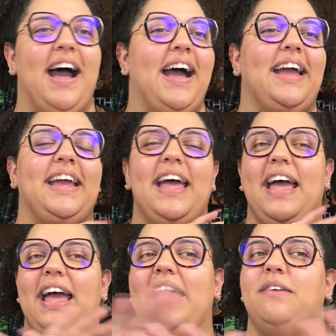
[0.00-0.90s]
I
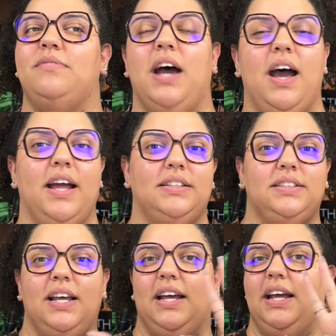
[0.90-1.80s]
am not
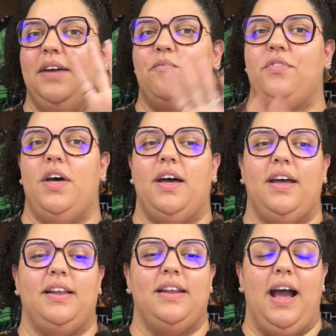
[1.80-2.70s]

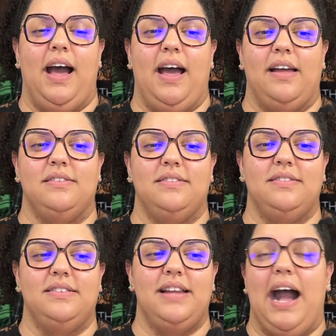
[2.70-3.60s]
the
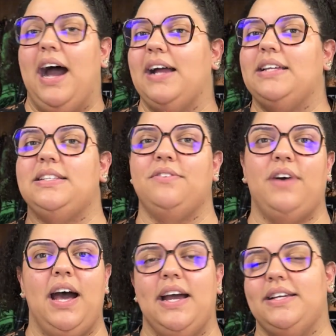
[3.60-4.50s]
highest of
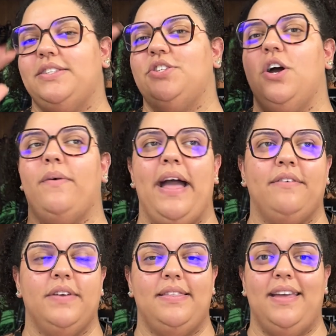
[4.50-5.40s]
highs, know
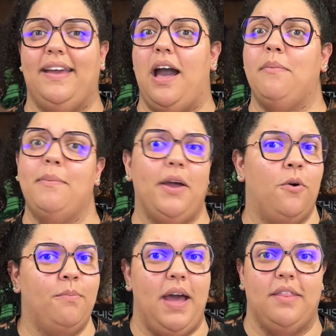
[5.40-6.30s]
everything. I'm on my
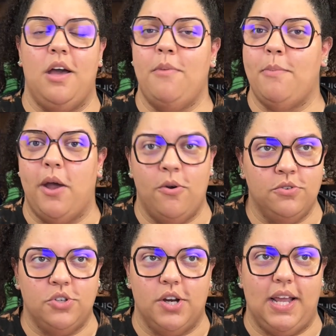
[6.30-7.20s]
own path. I'm on my
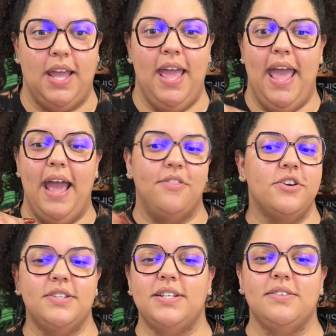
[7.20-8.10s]
own journey. And
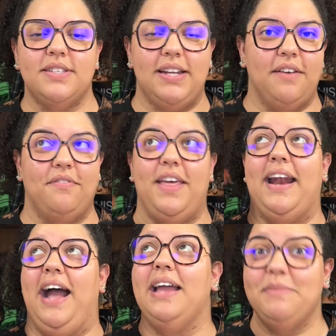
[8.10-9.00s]
there's still stuff that
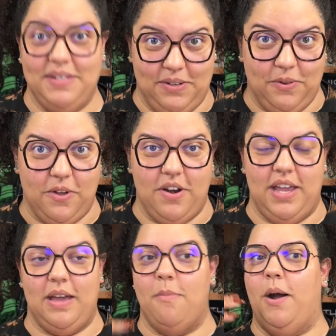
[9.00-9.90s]
I'm still
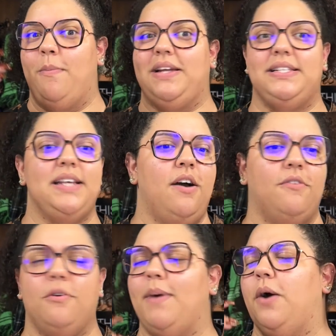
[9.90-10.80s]
learning about
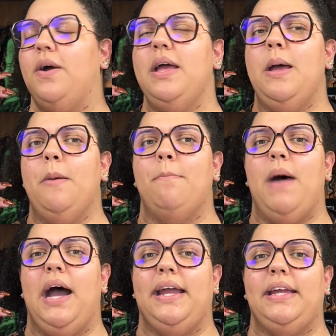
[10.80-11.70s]
myself, about
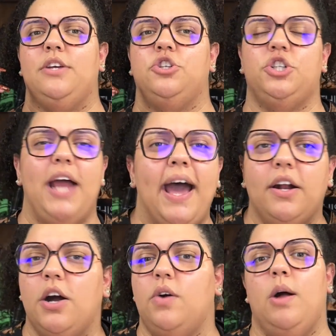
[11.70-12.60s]
my
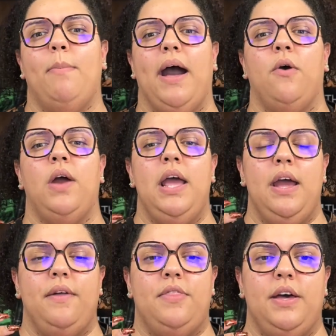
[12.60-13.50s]
shadow, about
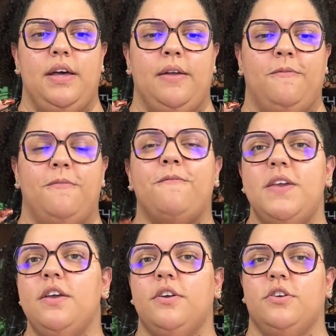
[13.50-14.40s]
the
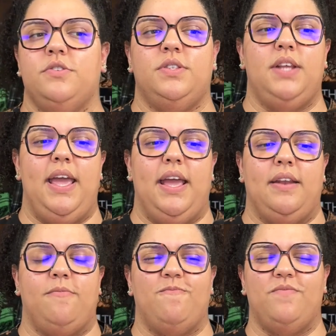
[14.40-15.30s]
fears and